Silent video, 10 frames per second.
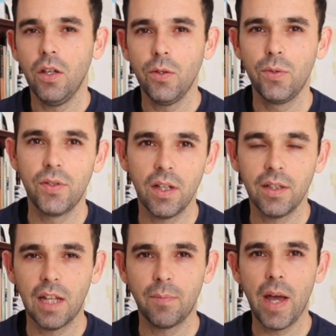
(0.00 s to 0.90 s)
You sell
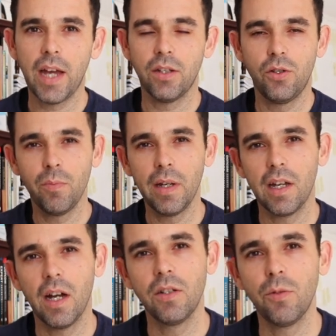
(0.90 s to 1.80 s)
that package, you make
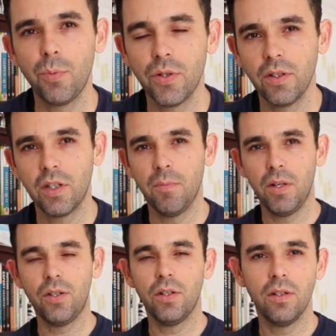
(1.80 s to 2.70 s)
100%
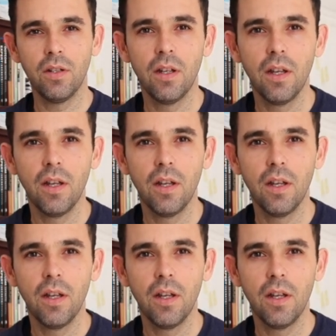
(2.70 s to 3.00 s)
commission,